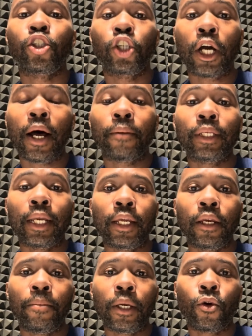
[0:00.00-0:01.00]
jobs that
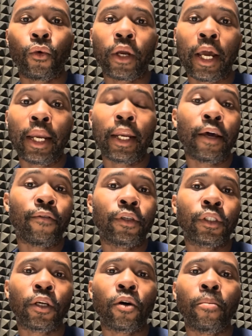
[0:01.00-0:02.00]
need to be created every
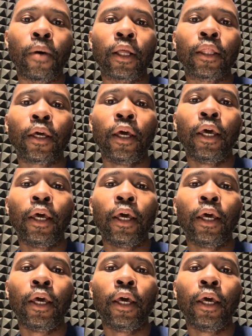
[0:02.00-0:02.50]
single month,